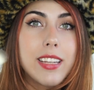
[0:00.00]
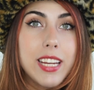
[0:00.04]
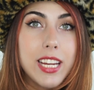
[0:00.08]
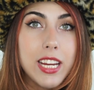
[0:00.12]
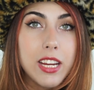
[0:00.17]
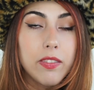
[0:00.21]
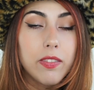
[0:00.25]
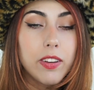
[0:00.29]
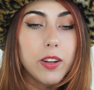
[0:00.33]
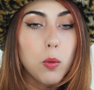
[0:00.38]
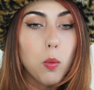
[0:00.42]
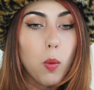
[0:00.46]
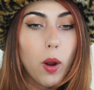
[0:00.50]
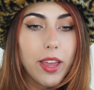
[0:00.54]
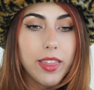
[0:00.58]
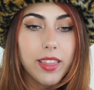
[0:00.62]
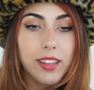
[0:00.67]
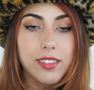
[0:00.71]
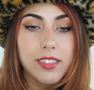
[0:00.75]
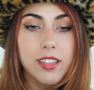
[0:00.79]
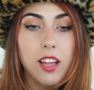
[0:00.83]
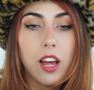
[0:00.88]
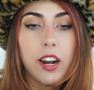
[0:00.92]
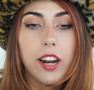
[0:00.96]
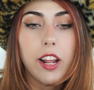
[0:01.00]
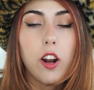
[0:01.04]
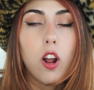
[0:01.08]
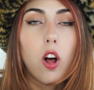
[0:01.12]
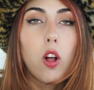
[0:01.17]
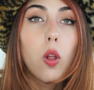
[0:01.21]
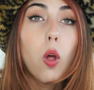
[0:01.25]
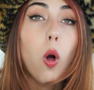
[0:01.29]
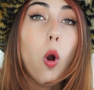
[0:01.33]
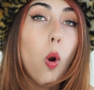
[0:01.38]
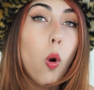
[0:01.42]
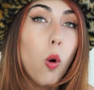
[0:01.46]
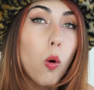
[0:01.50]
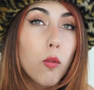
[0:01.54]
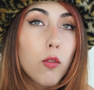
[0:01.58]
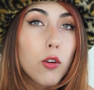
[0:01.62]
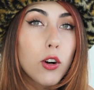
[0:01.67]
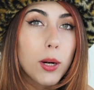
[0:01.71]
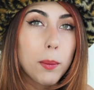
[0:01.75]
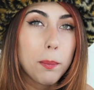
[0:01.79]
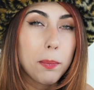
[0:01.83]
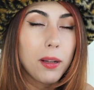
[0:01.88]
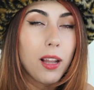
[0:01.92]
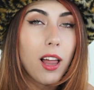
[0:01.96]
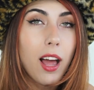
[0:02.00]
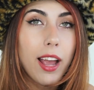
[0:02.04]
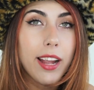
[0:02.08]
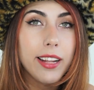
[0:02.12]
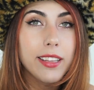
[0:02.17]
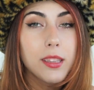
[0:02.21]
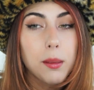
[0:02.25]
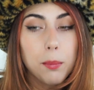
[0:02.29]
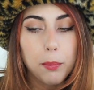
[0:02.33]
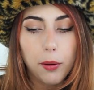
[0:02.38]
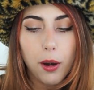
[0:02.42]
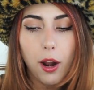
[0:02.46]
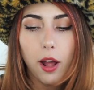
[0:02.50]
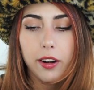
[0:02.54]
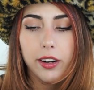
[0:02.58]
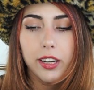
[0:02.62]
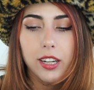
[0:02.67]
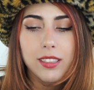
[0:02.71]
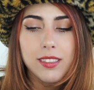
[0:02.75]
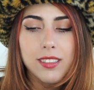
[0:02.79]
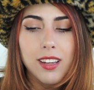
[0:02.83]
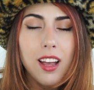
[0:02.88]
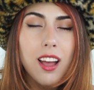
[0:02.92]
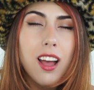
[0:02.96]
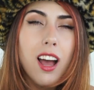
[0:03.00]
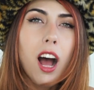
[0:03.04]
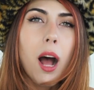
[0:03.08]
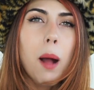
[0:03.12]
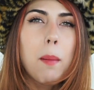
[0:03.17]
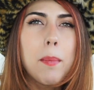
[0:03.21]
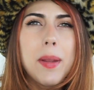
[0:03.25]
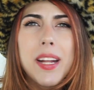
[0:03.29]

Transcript: even way that's not at all over applying the product um,